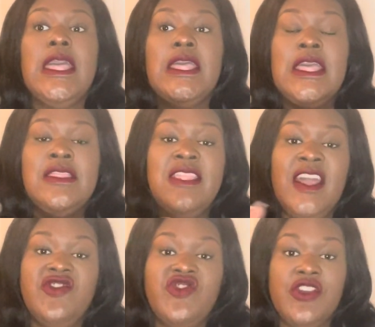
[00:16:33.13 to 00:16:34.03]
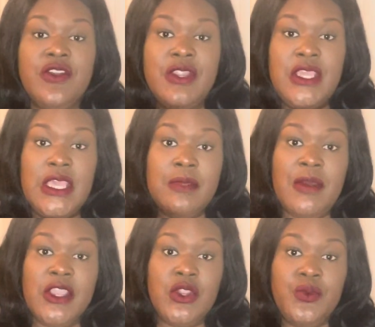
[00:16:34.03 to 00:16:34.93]
In that journey, in
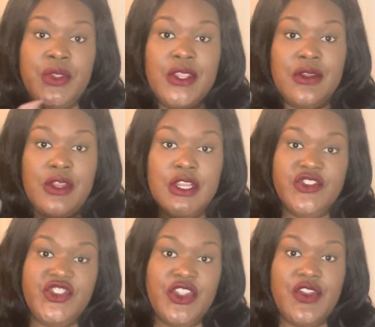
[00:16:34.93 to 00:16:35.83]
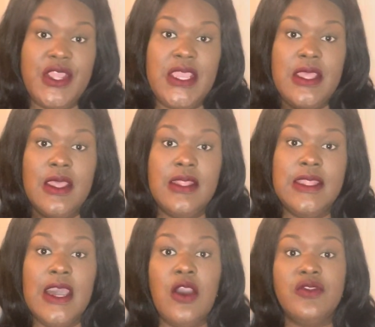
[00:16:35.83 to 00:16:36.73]
my career journey,
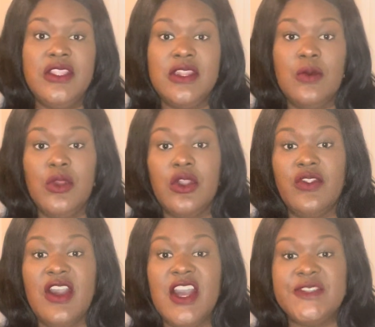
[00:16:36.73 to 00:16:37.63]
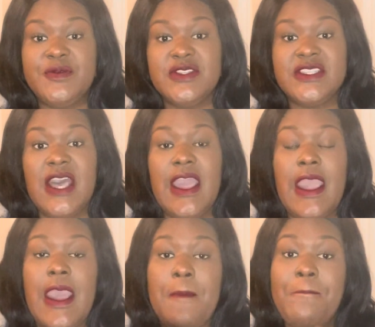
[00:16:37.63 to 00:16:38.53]
not only did I work on the hospital side,
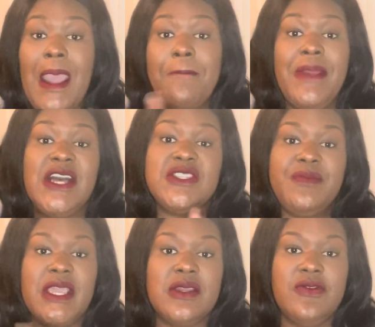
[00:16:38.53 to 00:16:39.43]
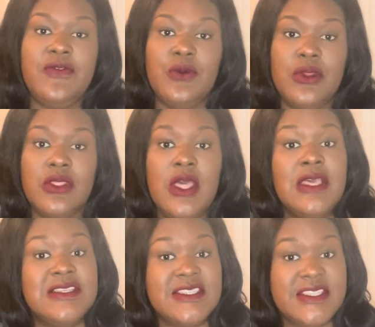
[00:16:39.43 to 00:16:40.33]
I bounced back and forth.
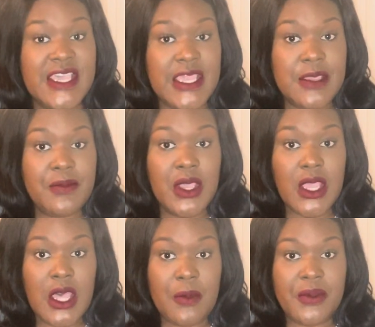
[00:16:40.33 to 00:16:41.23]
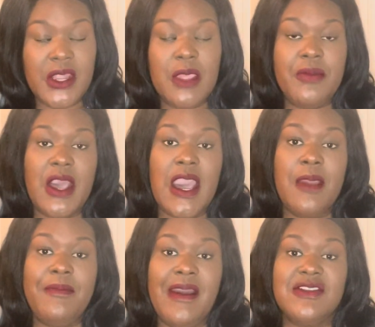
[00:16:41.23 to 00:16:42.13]
Same company, but
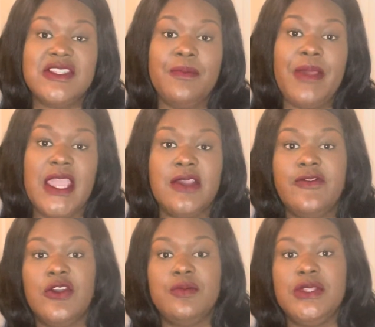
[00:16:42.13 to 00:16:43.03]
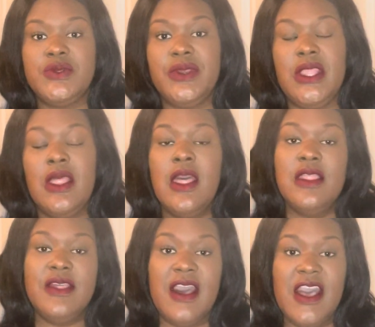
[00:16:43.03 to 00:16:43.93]
I bounced back and forth between
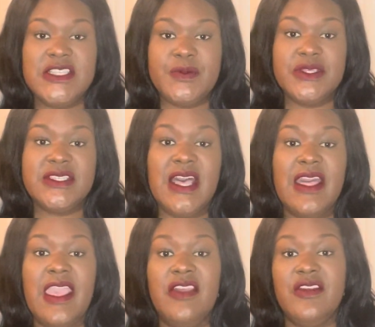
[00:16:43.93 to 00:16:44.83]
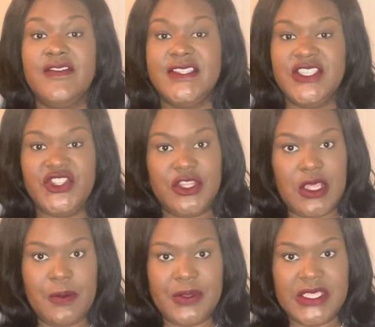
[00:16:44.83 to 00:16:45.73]
the hospital side and the physician
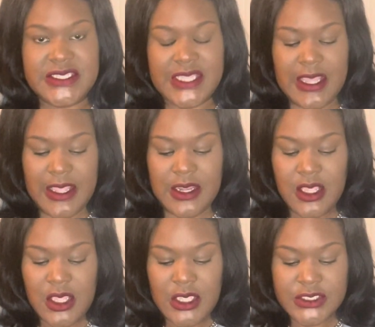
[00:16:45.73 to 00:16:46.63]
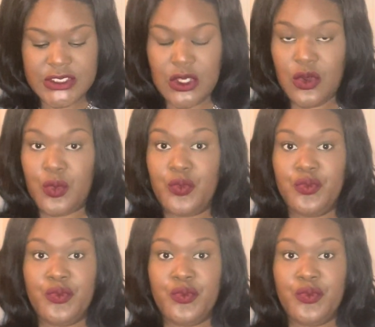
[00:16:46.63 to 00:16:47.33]
company side. So